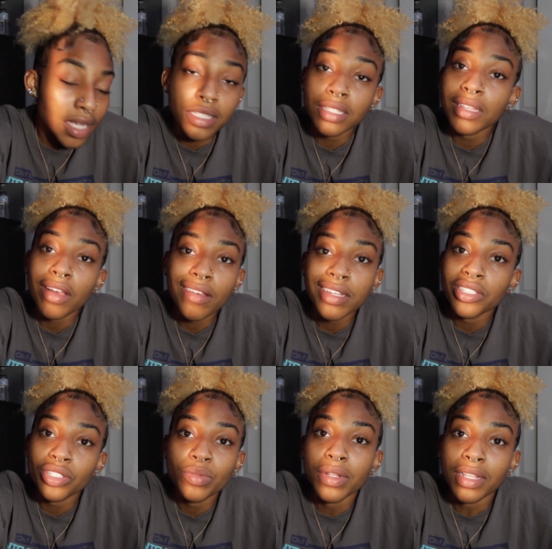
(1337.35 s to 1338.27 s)
As long as
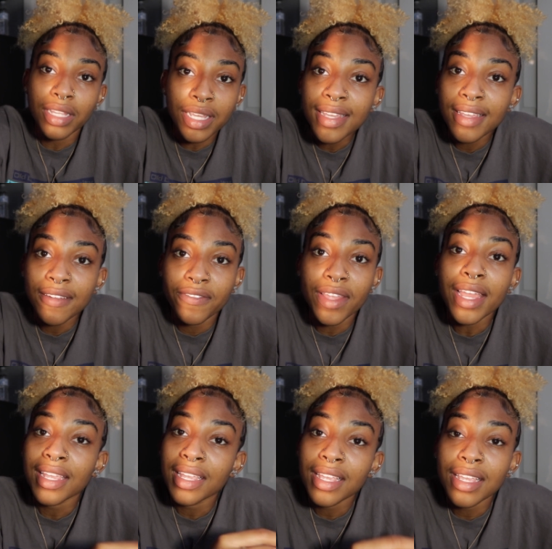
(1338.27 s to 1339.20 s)
you believe that
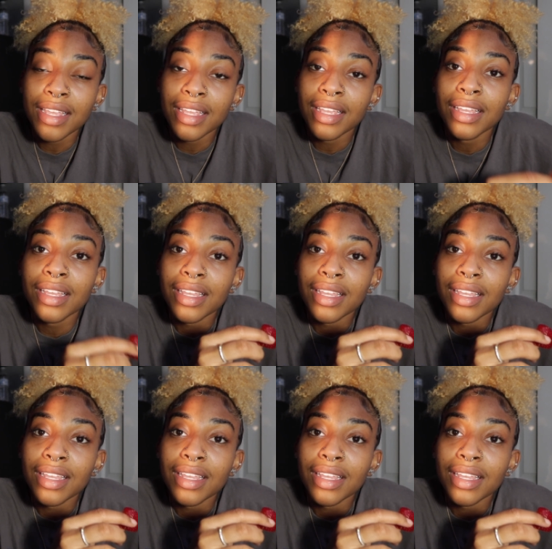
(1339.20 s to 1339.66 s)
He